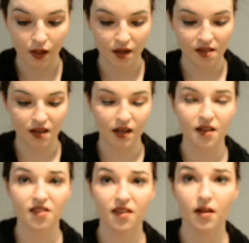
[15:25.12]
It's kind
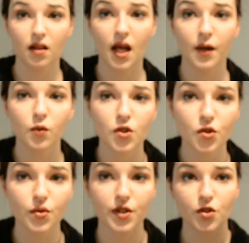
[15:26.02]
of subtle. I was
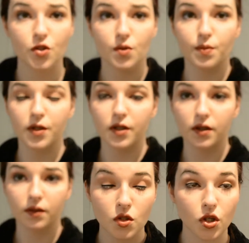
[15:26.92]
doing super
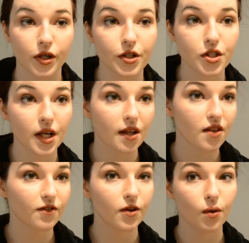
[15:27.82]
dark shades
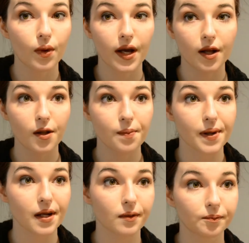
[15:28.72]
for a while, but